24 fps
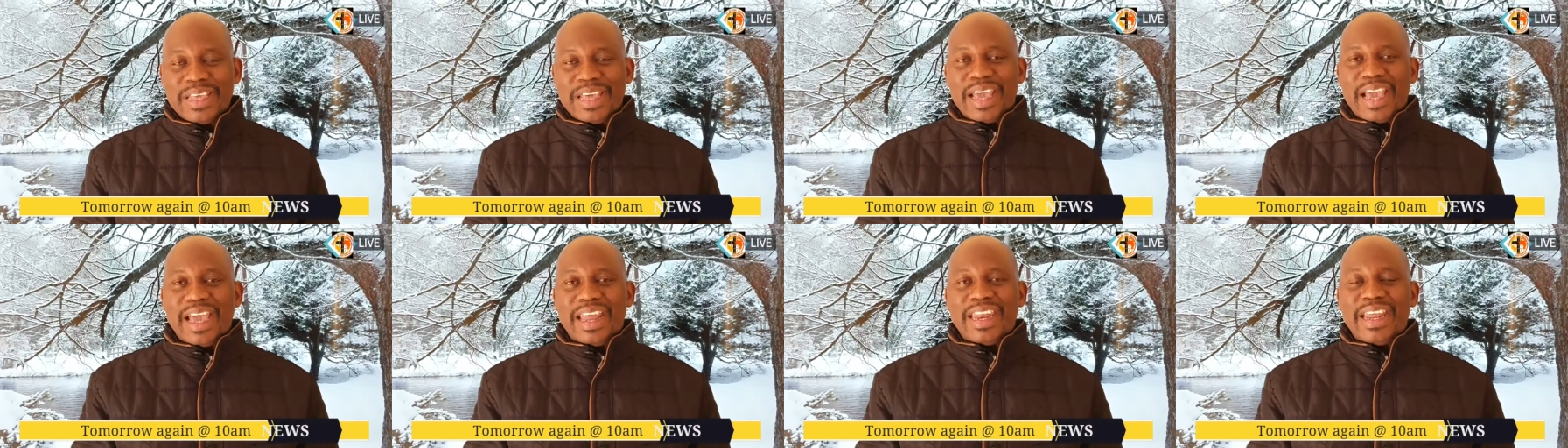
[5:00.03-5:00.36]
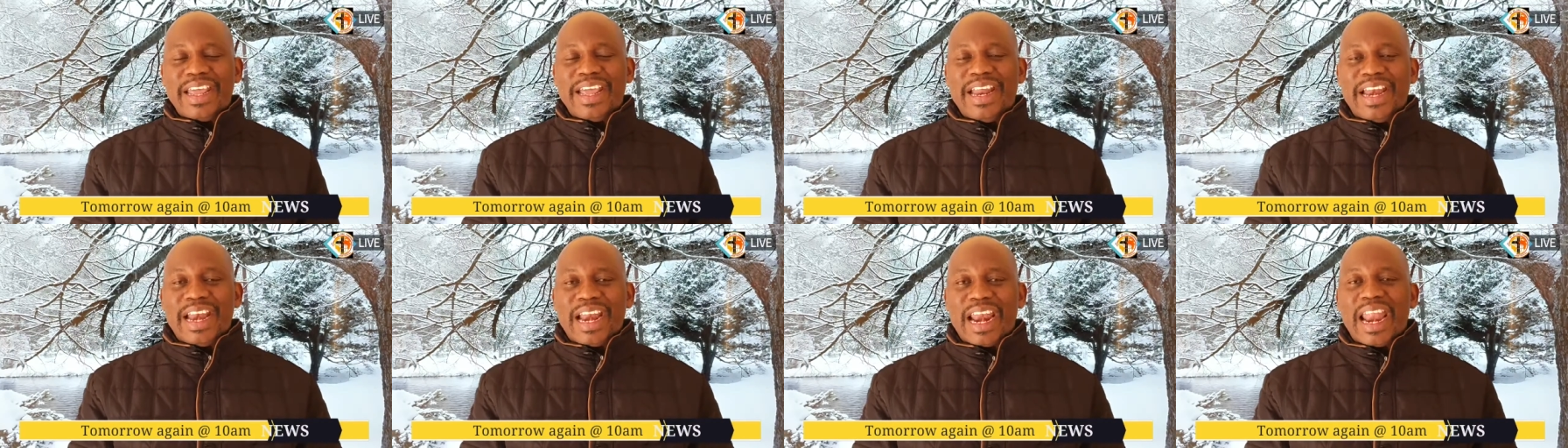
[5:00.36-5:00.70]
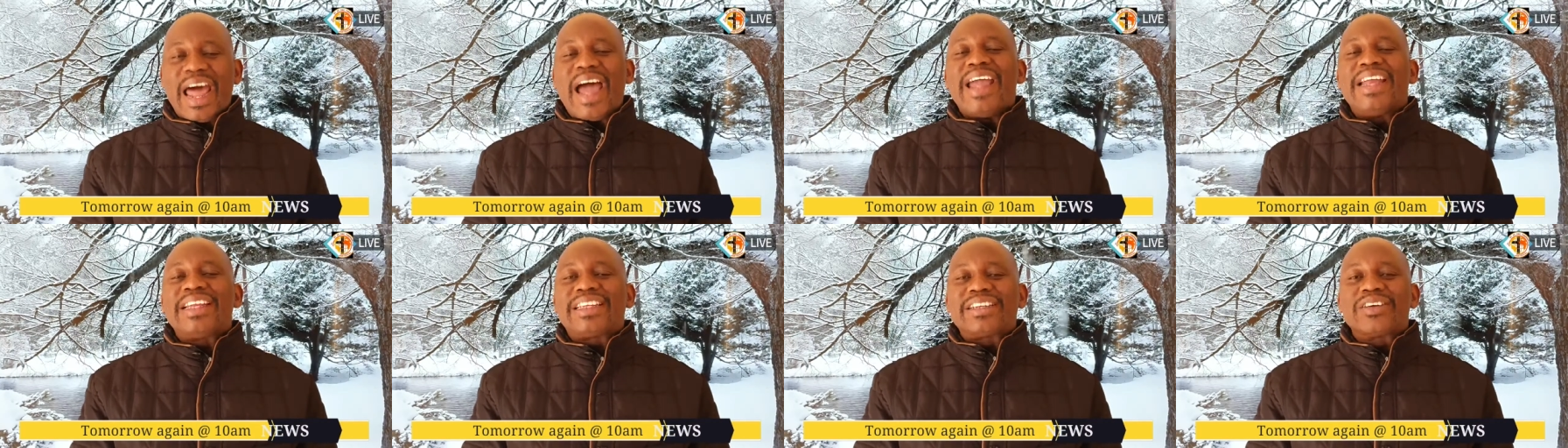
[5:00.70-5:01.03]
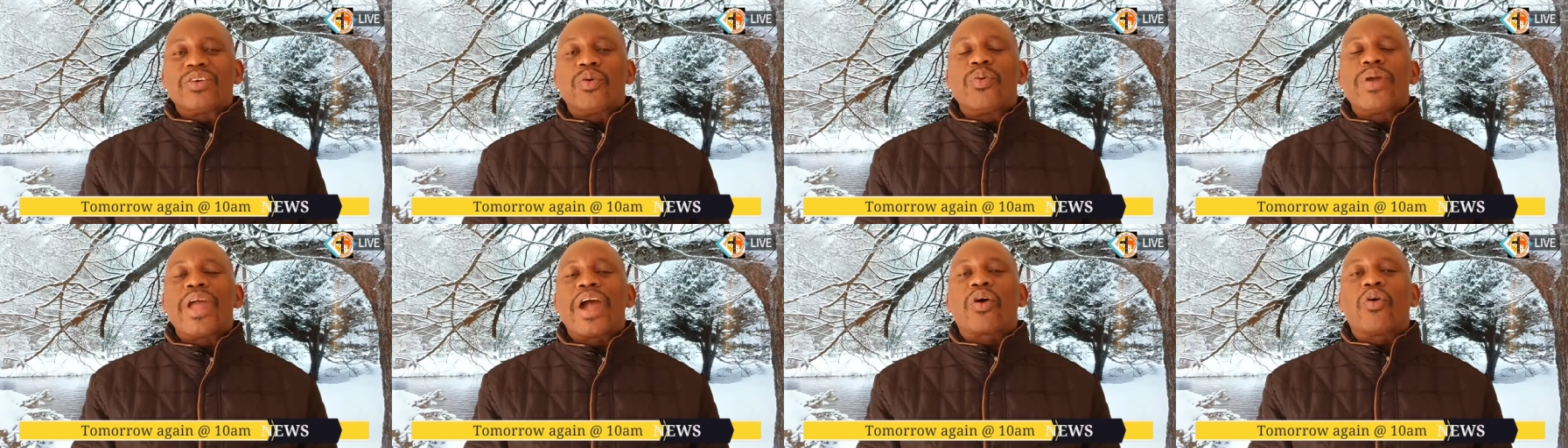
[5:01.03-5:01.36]
And in light,
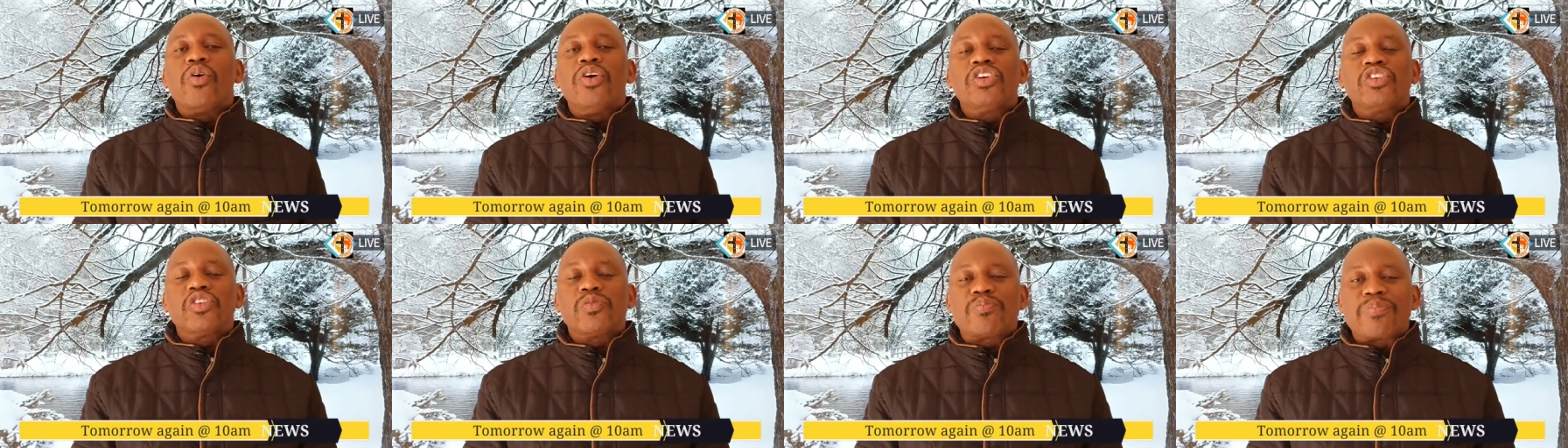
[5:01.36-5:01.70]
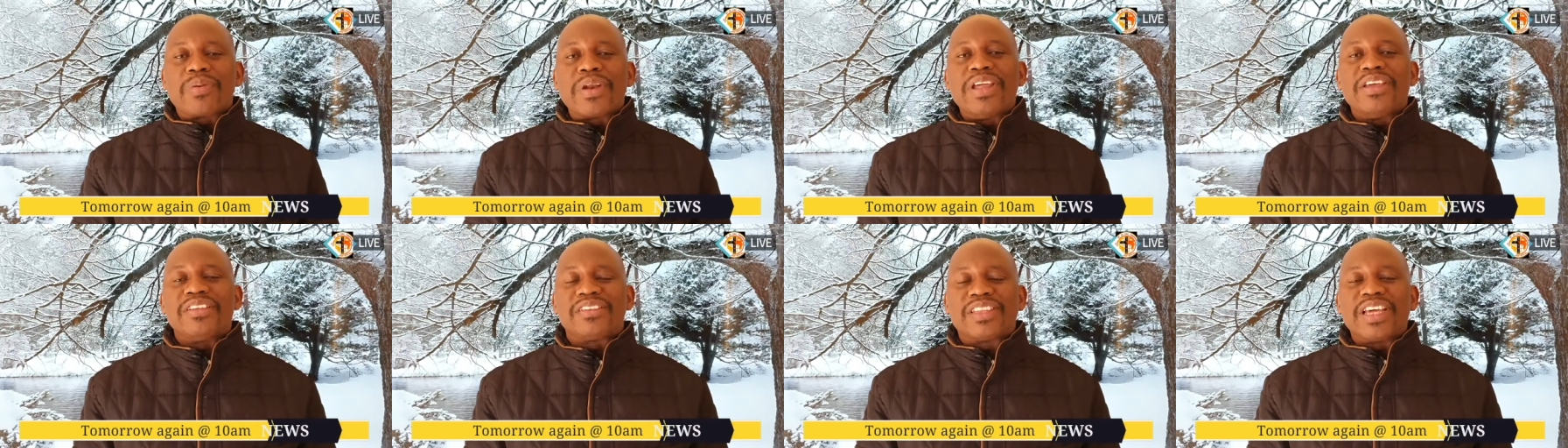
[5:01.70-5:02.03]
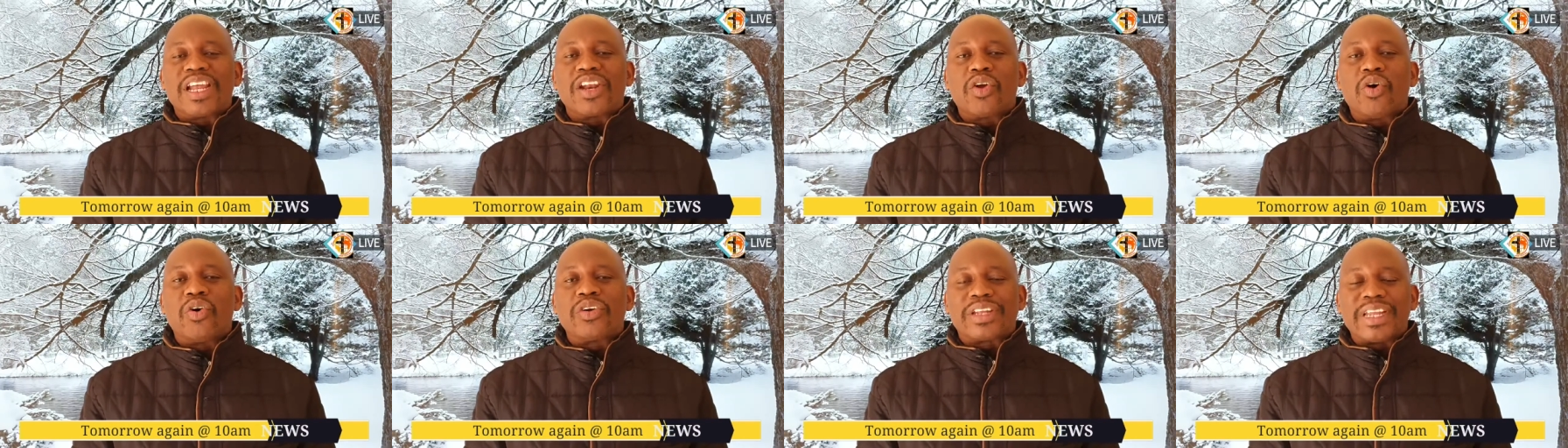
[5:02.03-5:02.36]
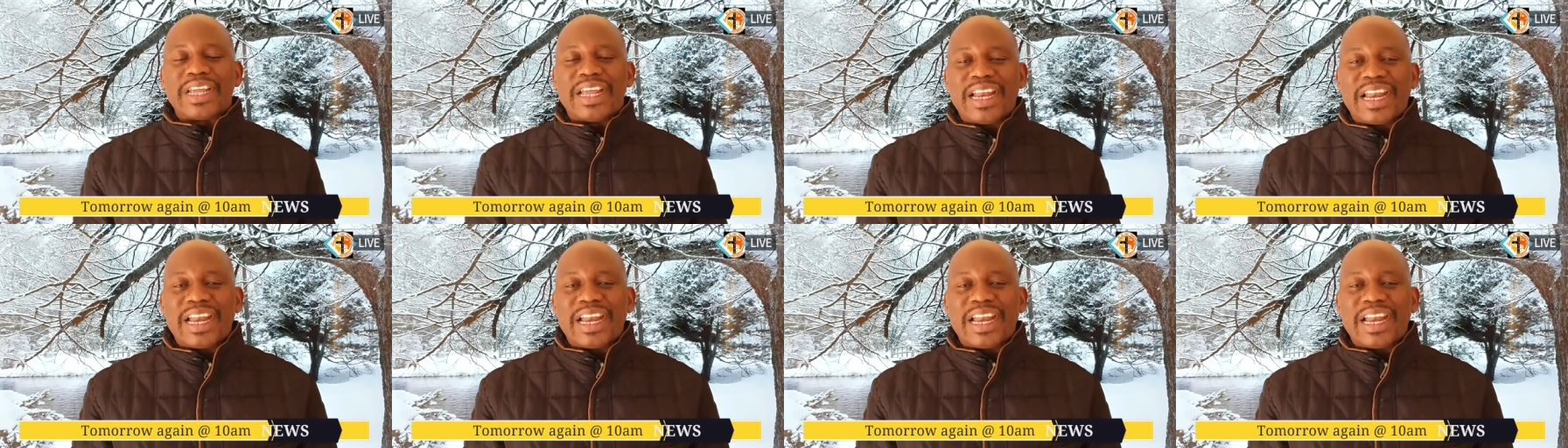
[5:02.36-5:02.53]
we are going to please the Lord.